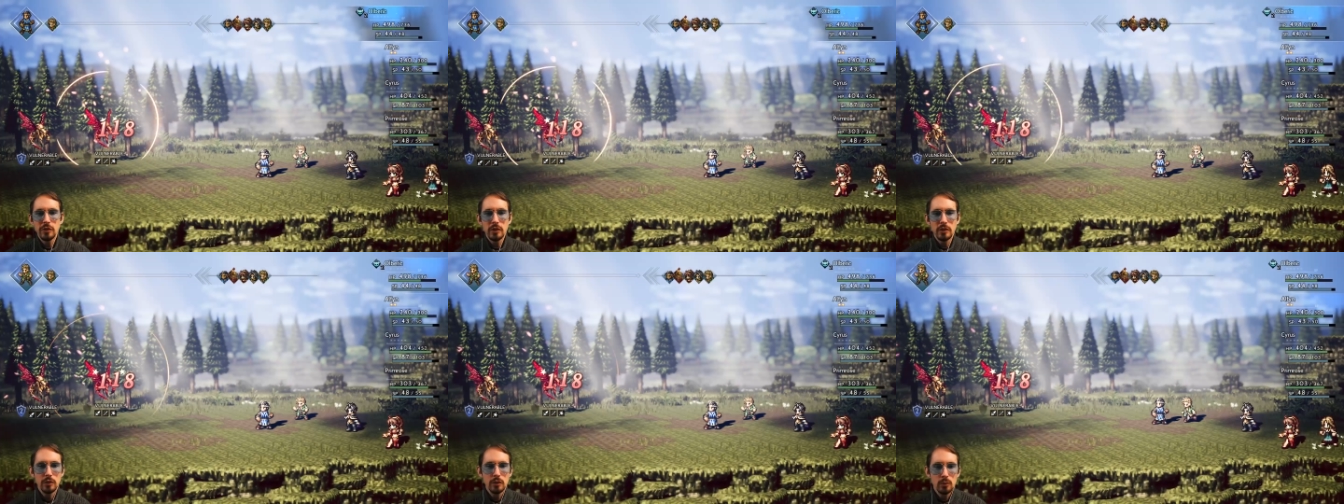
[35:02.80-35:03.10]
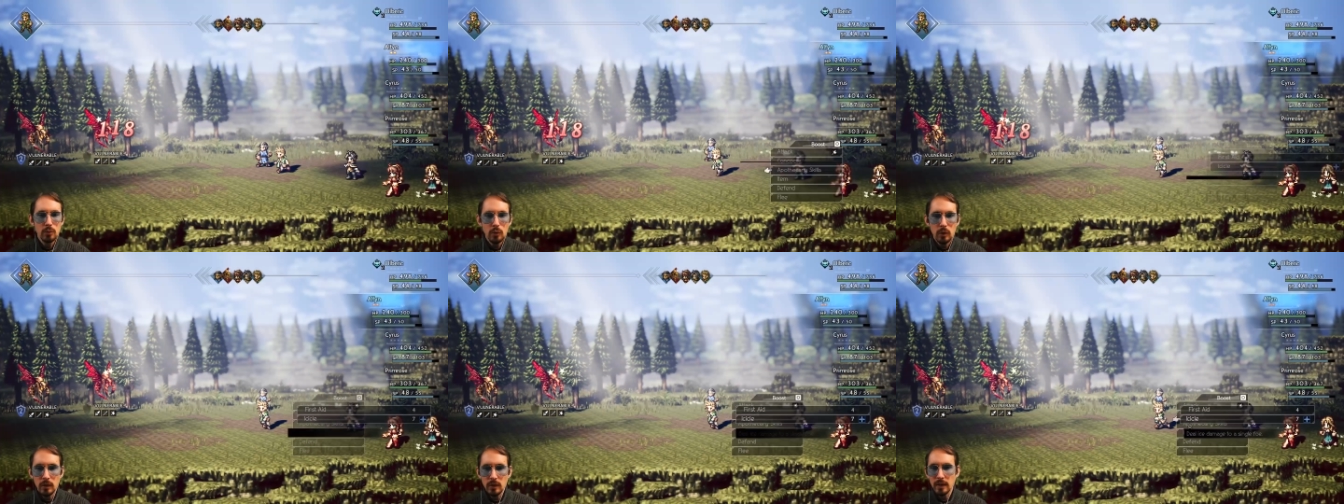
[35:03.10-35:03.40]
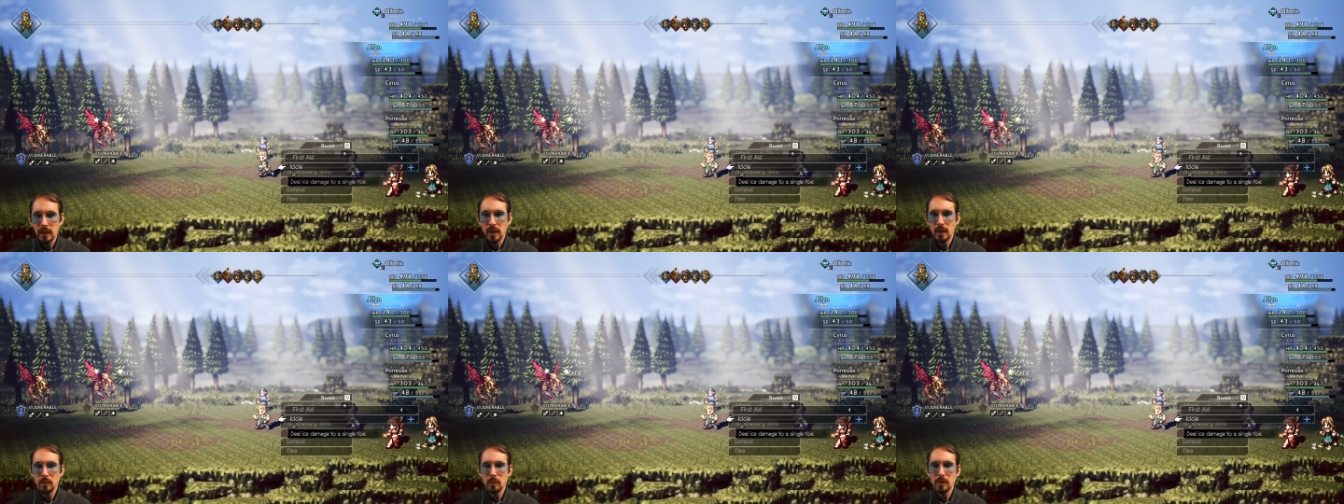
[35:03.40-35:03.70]
should still do Bring
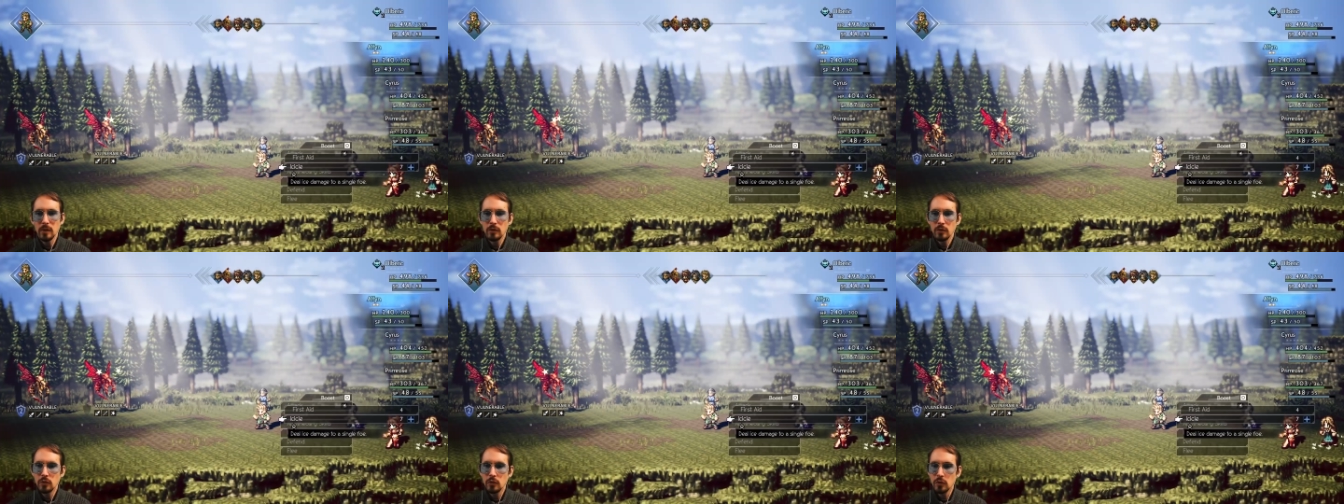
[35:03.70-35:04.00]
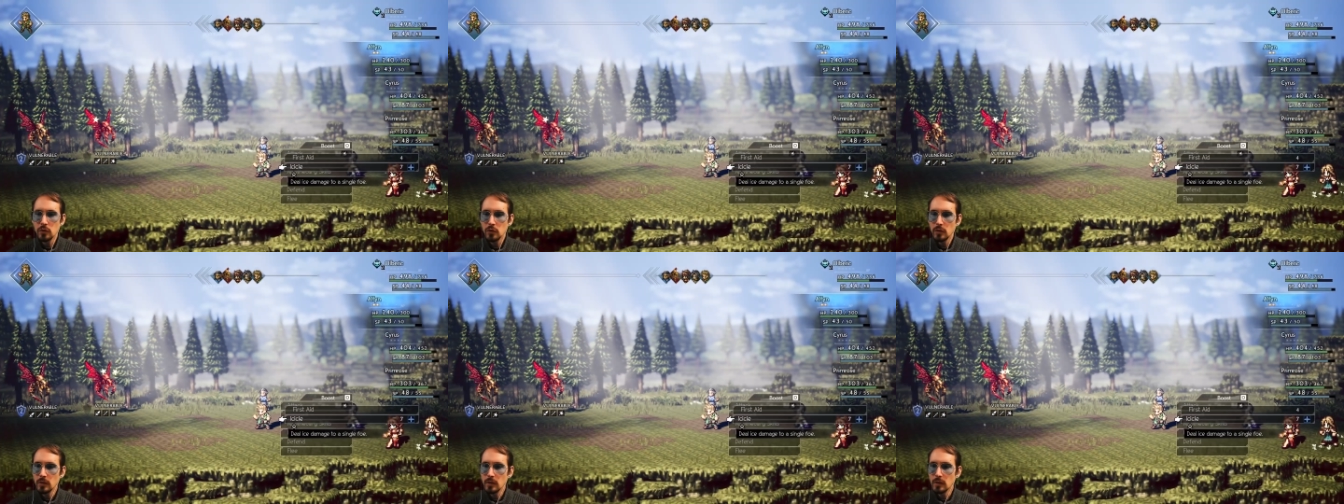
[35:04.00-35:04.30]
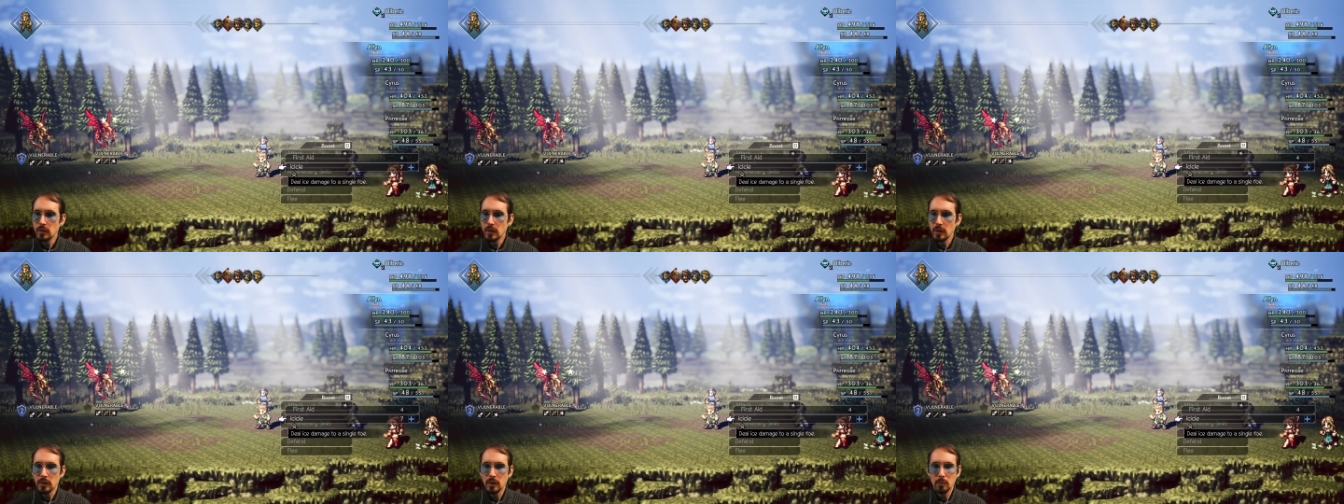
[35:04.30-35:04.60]
more damage
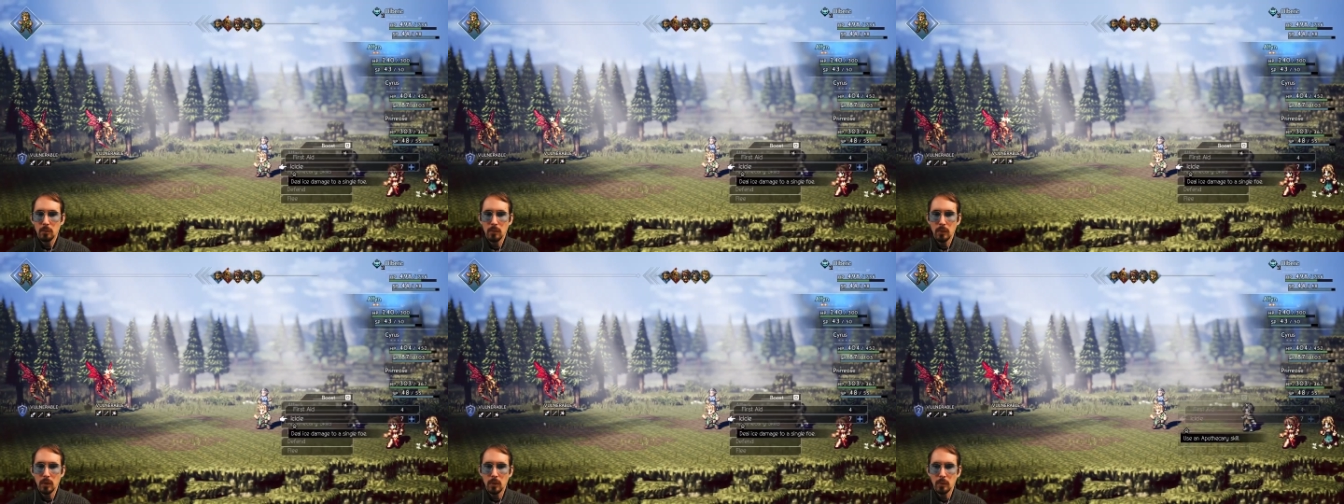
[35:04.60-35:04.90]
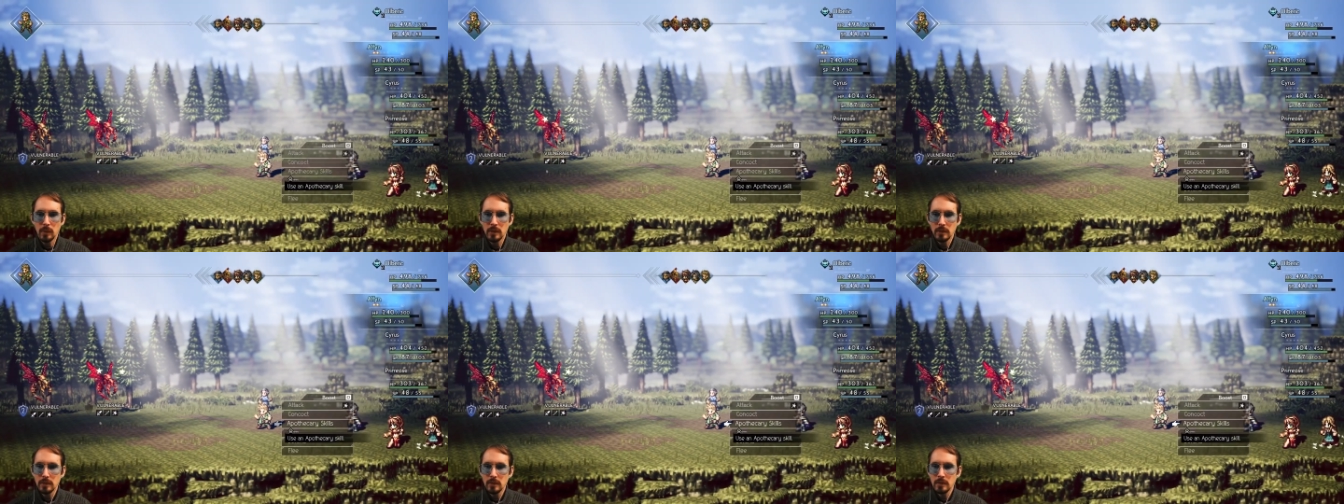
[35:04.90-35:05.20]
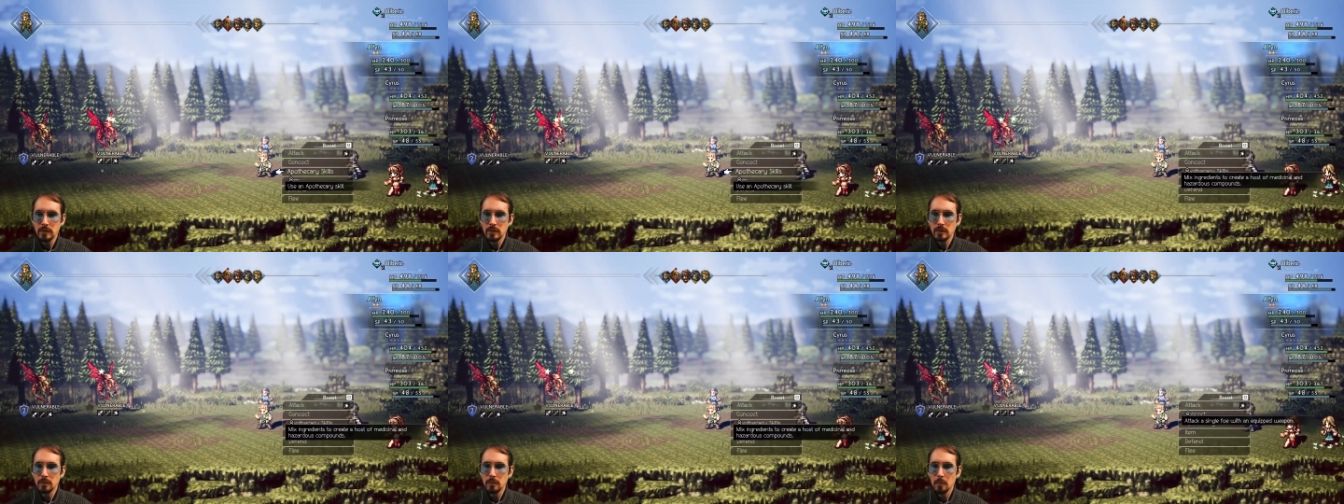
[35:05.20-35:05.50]
at the
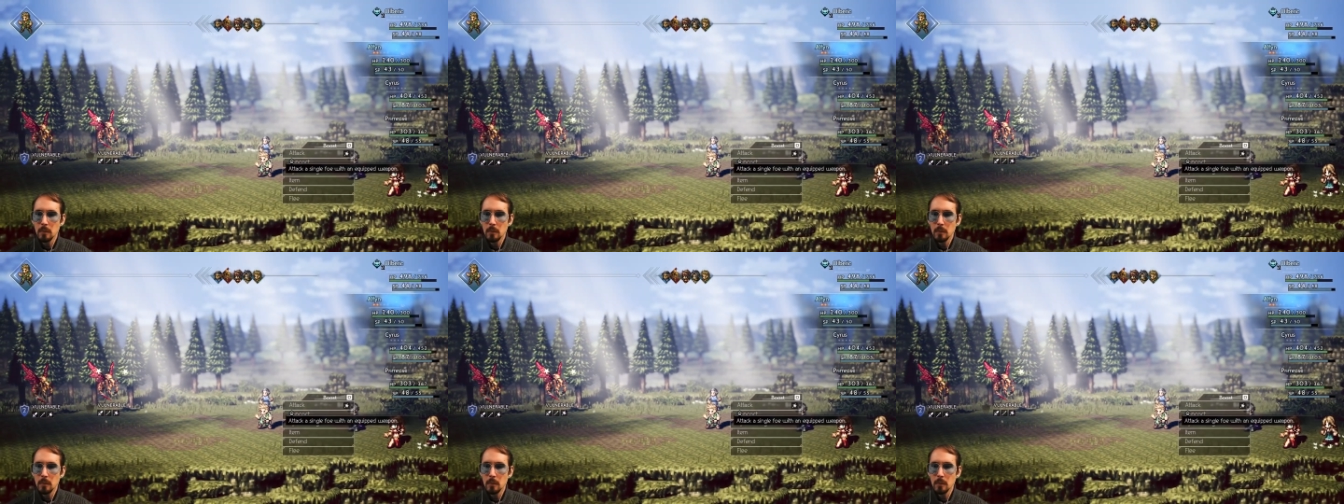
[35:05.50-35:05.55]
moment.